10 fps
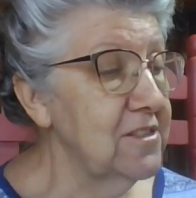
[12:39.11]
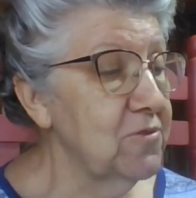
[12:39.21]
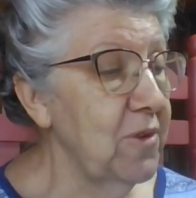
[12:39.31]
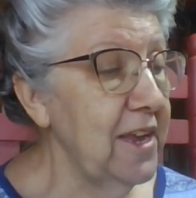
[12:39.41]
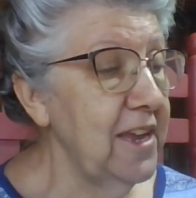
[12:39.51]

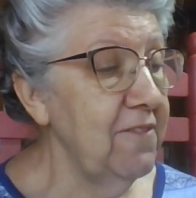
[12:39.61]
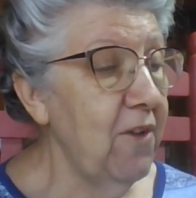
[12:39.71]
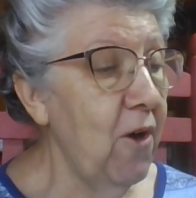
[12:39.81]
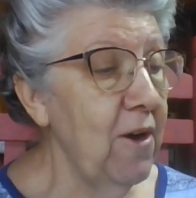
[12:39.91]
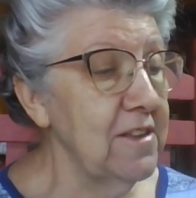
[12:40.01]
squeaky
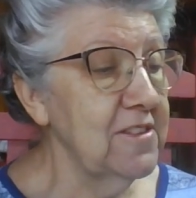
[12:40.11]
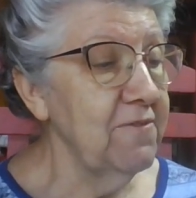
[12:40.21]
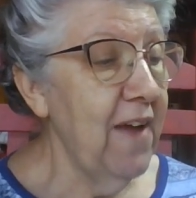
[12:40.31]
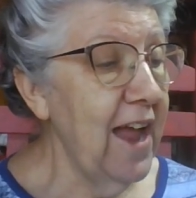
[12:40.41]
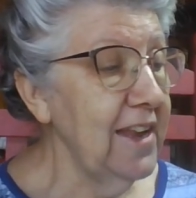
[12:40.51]
voice
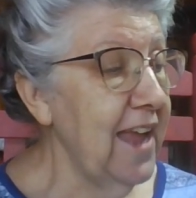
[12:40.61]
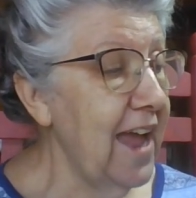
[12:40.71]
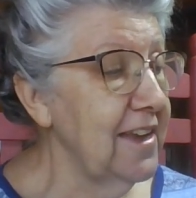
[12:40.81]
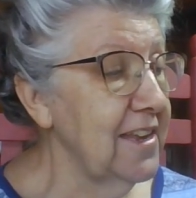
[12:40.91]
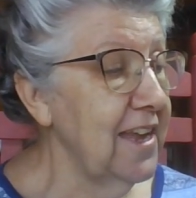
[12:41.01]
and finally
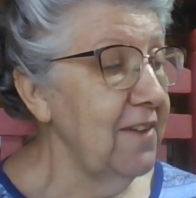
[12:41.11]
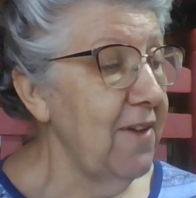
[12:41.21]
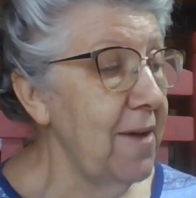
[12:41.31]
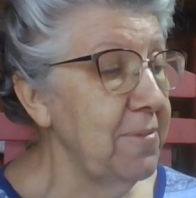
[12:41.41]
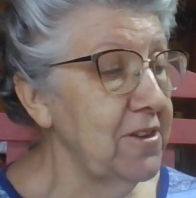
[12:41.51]
had to give
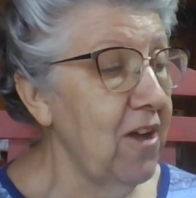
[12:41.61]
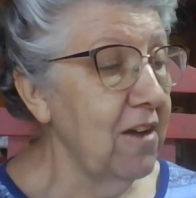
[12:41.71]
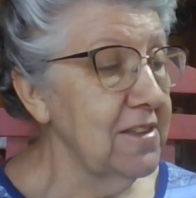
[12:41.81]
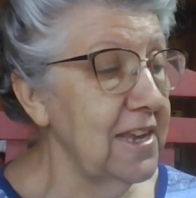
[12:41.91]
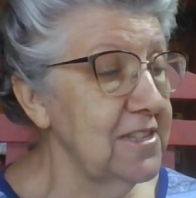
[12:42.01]
up and
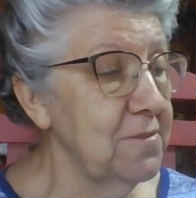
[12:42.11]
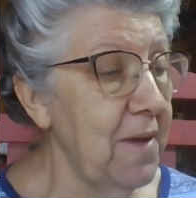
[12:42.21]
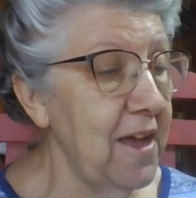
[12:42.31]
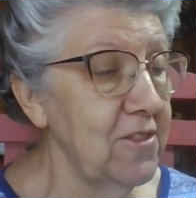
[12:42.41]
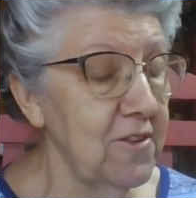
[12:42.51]
talk to his
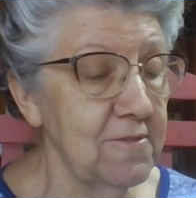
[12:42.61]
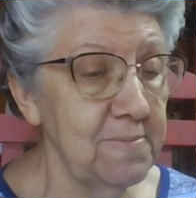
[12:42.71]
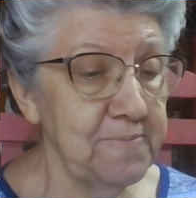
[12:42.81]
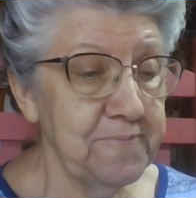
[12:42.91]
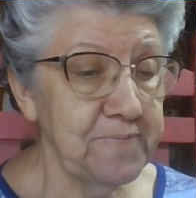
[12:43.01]
mother.
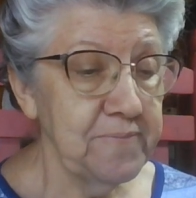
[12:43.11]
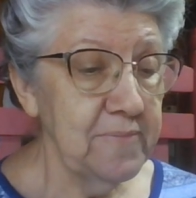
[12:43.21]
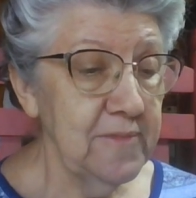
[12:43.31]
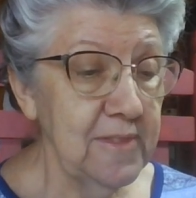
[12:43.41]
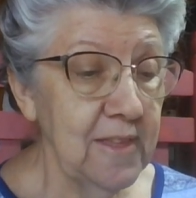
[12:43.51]

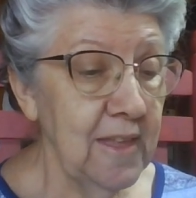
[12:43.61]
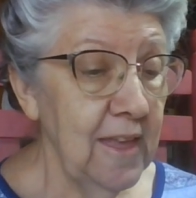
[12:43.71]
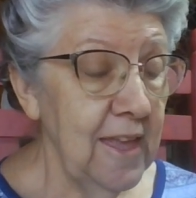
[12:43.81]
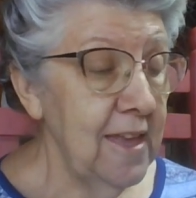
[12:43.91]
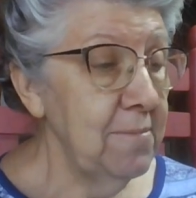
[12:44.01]

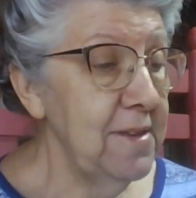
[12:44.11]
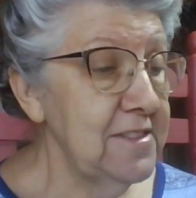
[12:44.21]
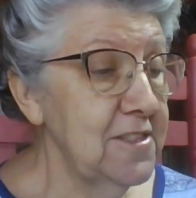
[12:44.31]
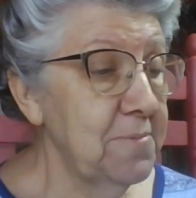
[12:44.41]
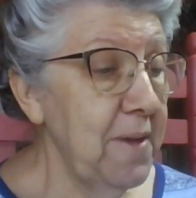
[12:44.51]
Mrs.